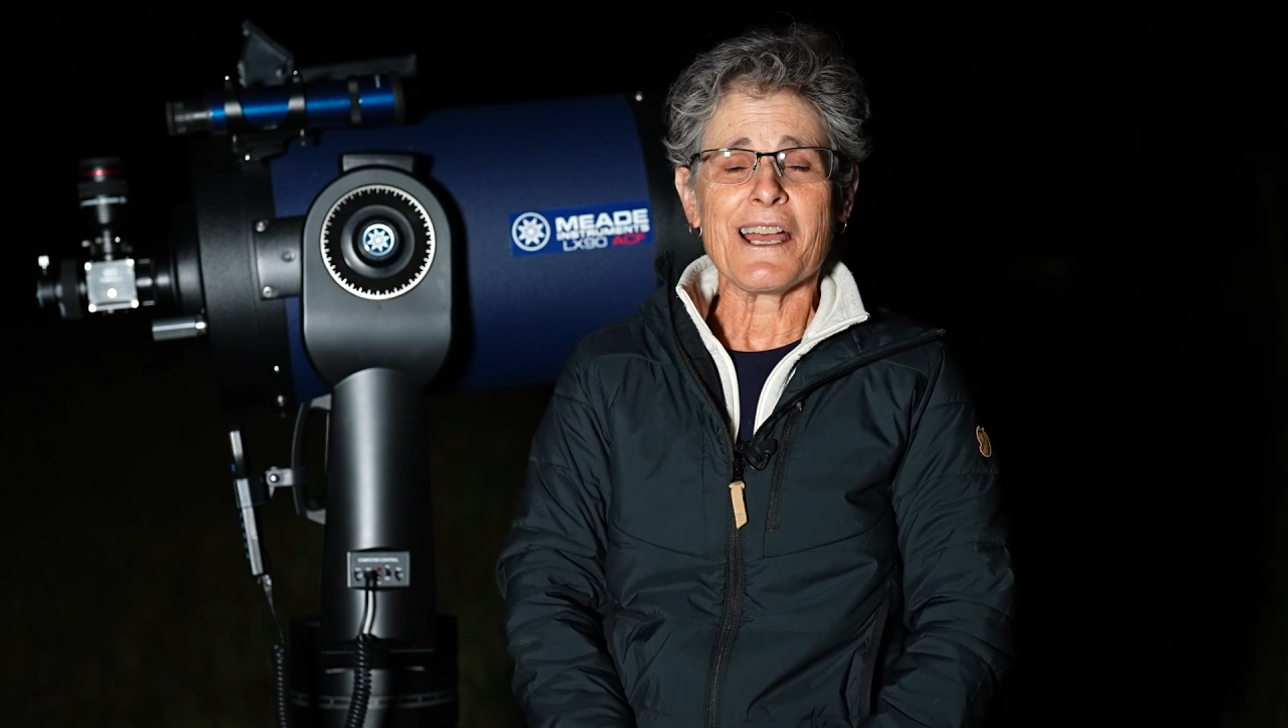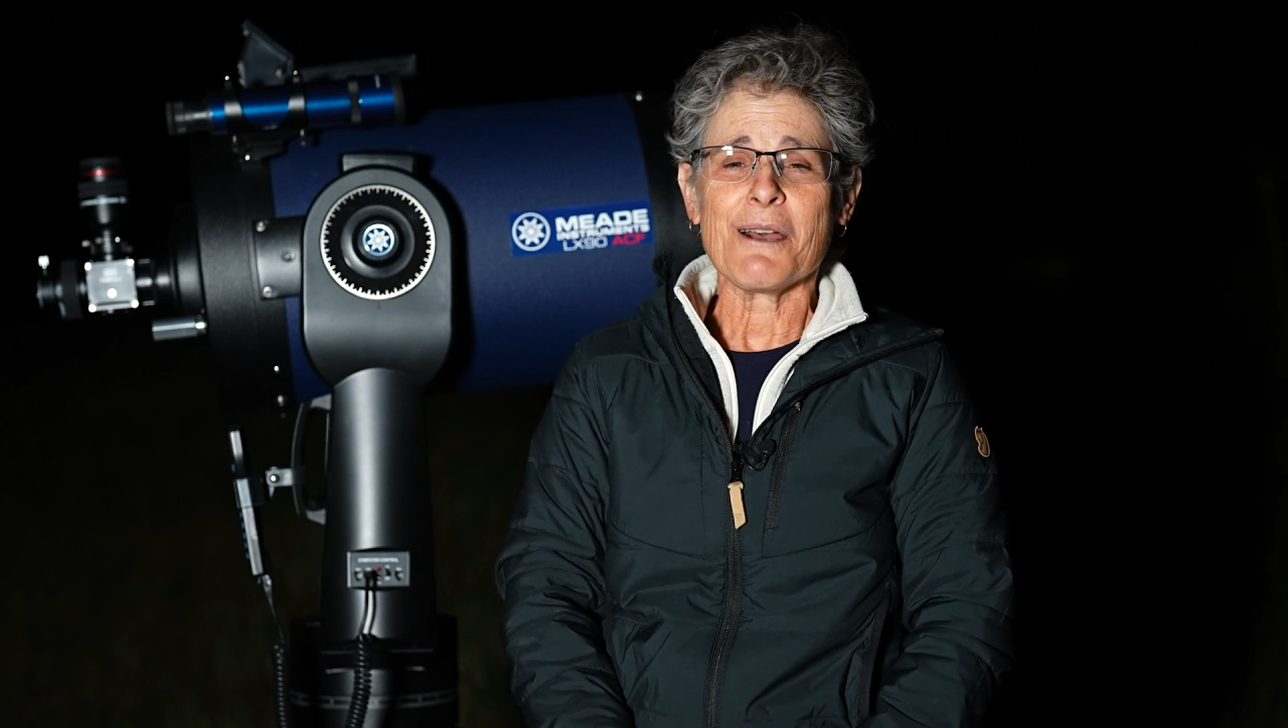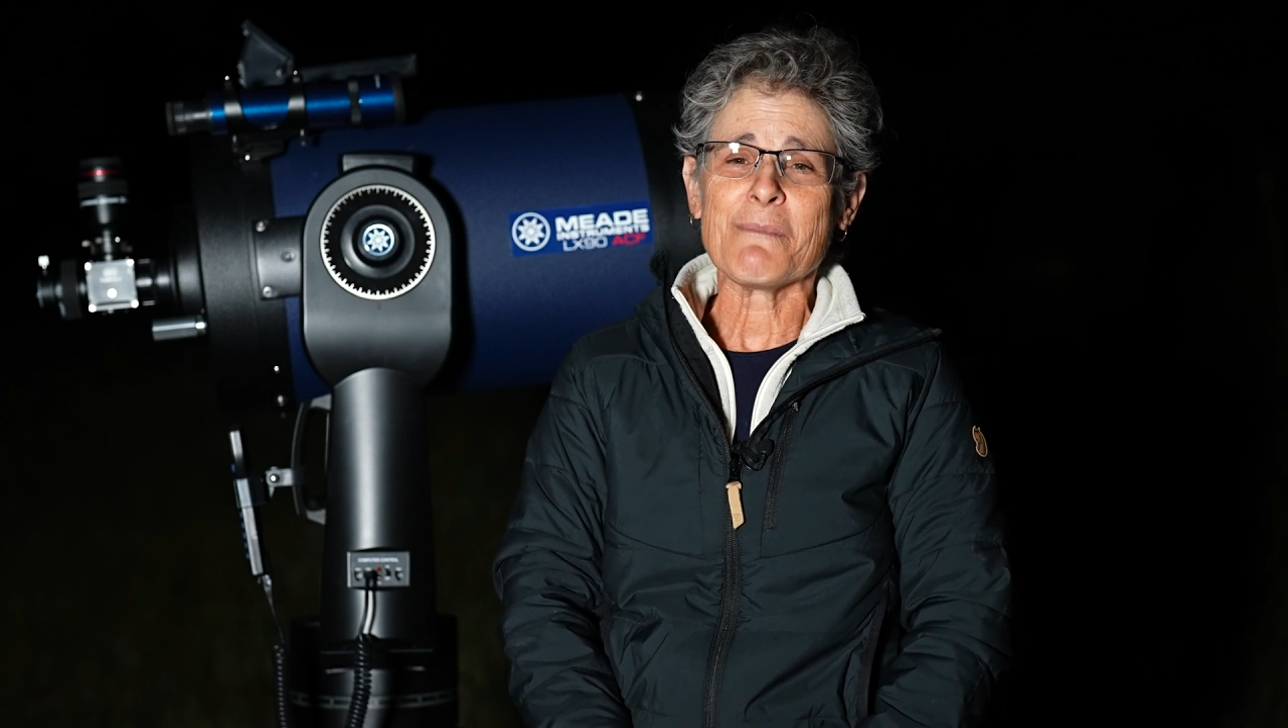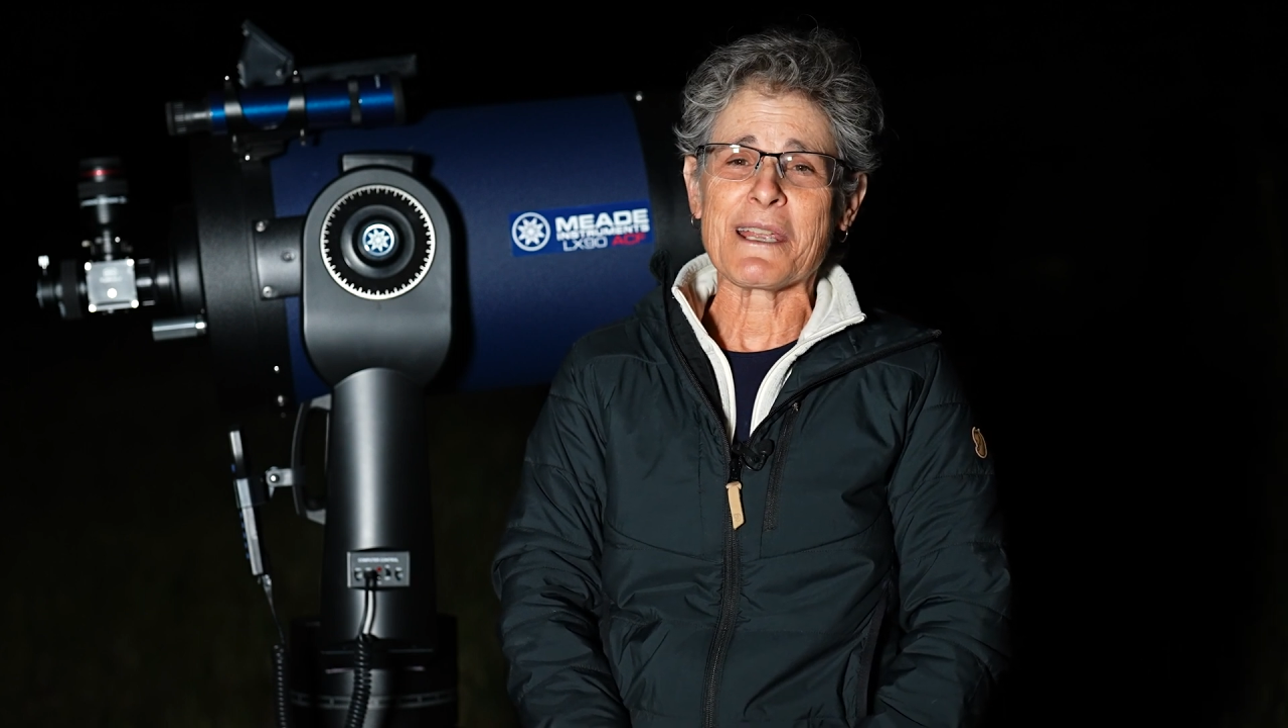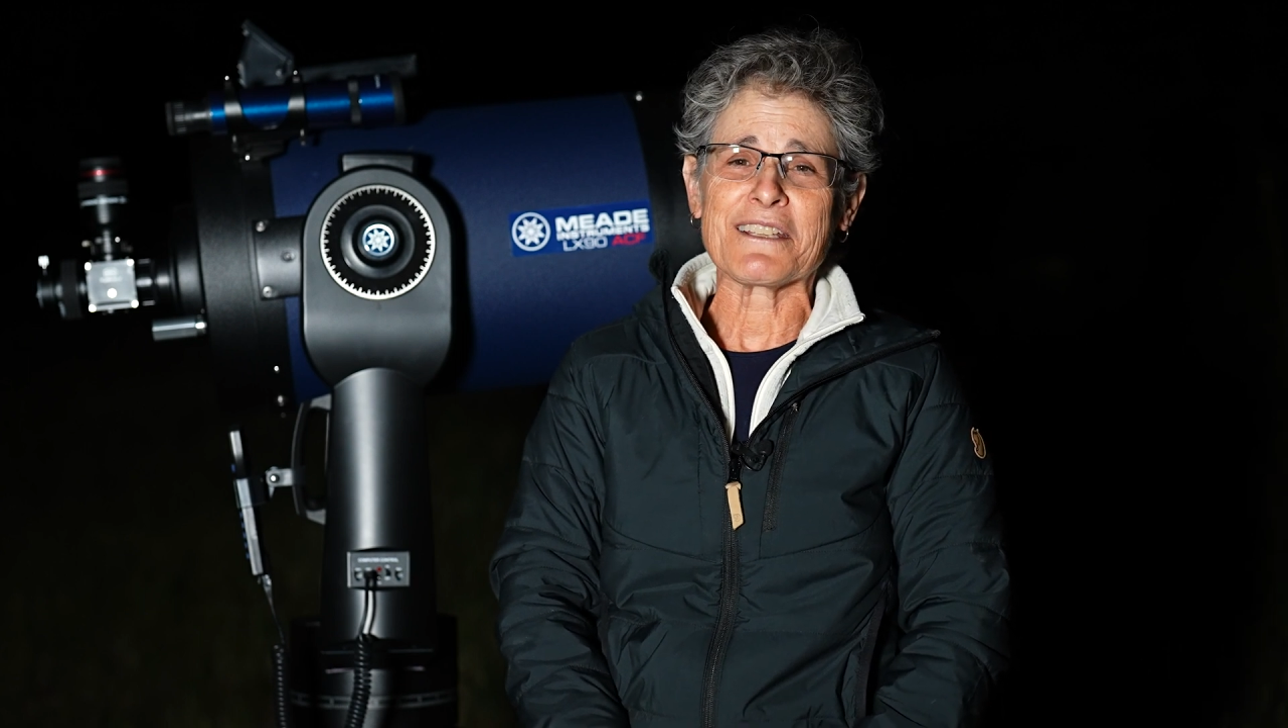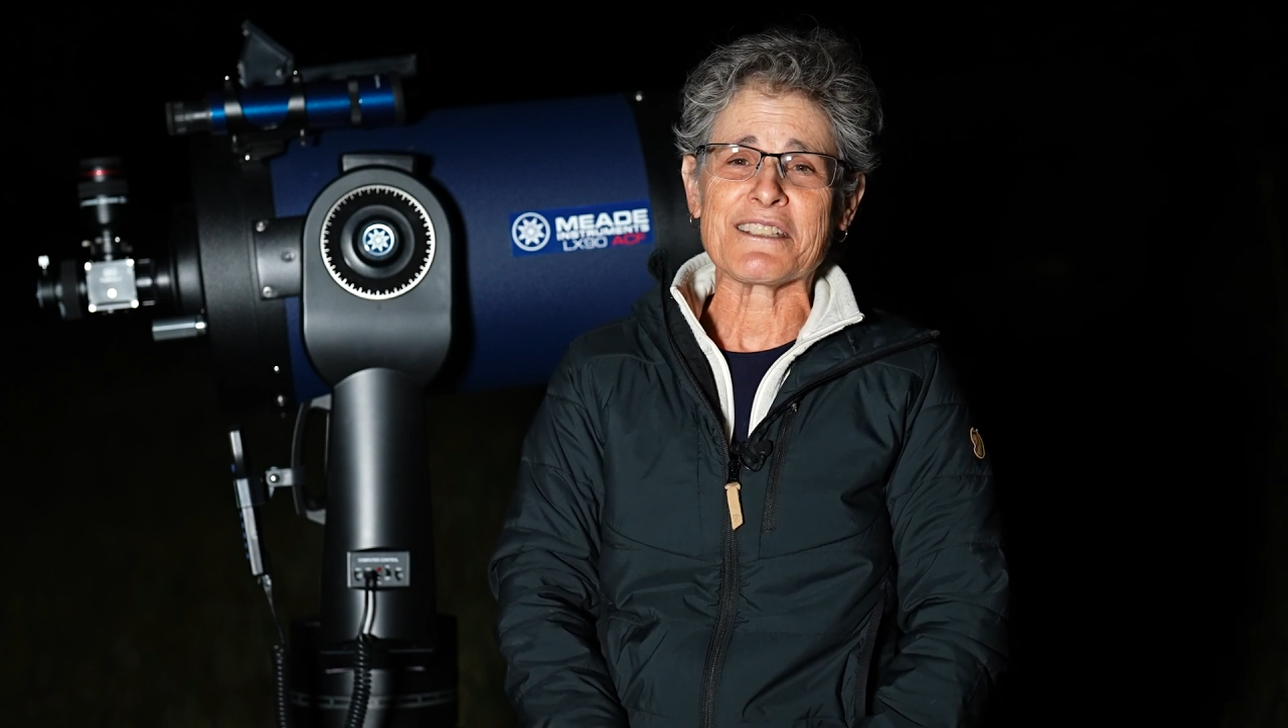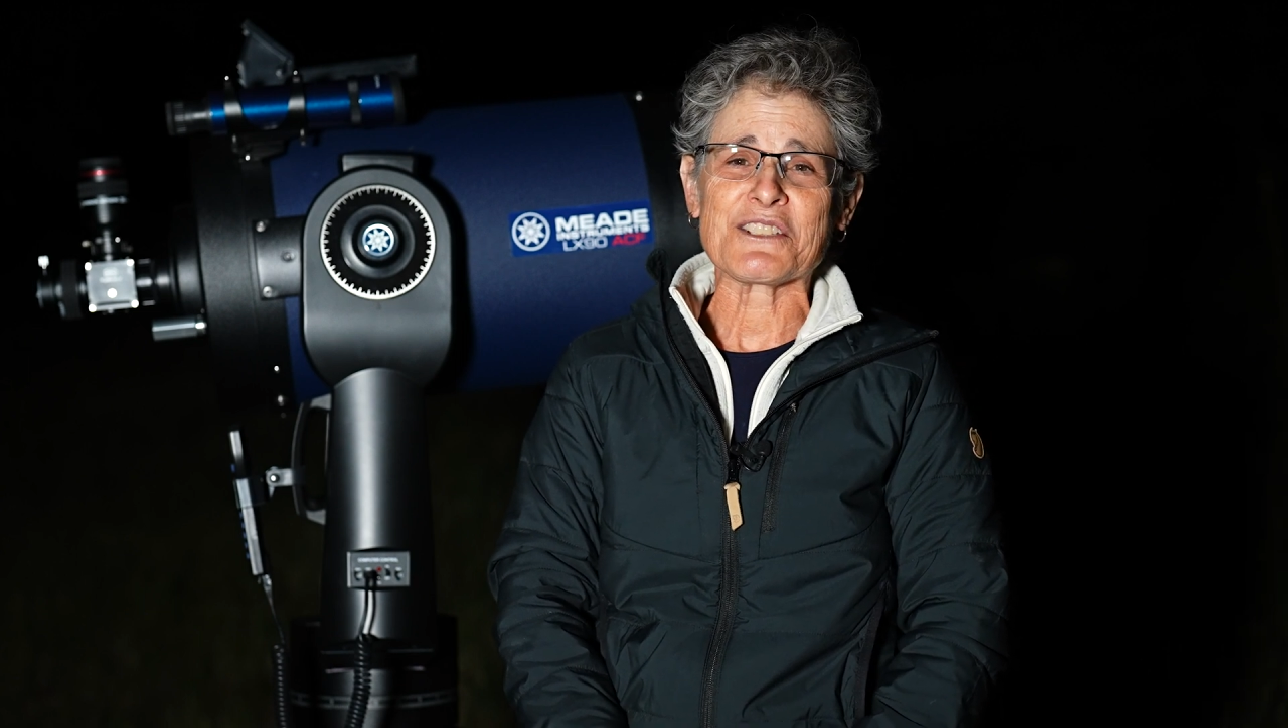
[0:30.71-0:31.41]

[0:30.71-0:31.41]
I'm making